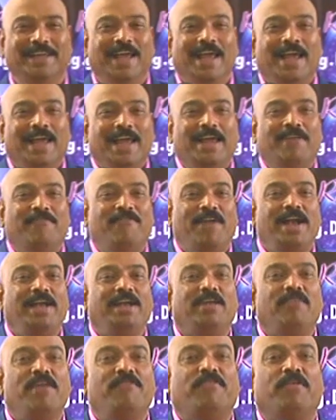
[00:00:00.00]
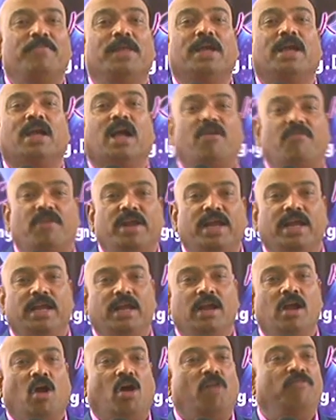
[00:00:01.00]
He went away from the covering
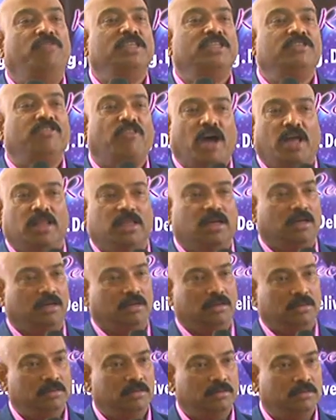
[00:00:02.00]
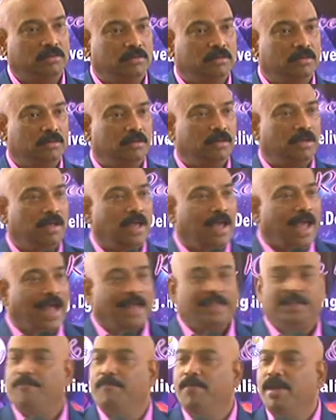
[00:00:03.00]
of his father. And
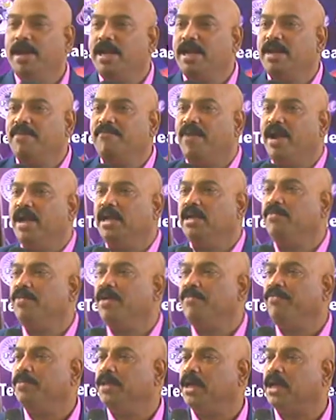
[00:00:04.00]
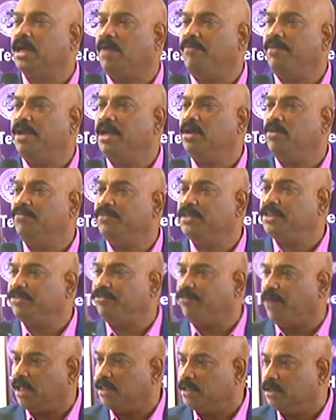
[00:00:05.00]
the minute he went away from the covering of his
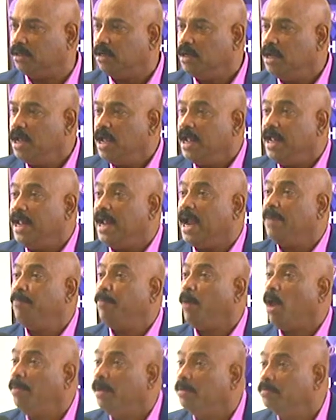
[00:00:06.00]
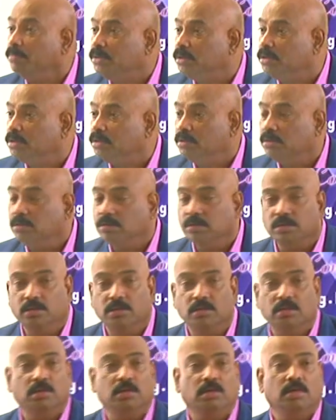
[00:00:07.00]
father, he had problems.
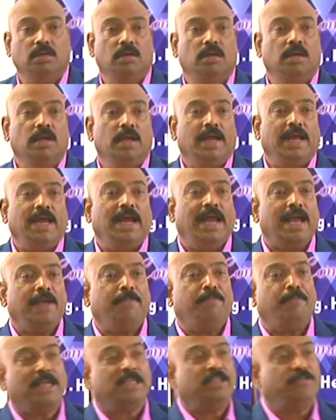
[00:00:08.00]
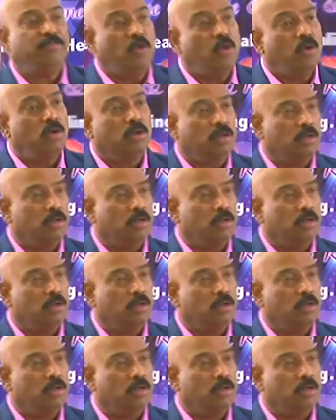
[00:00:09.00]
He ate pig's food,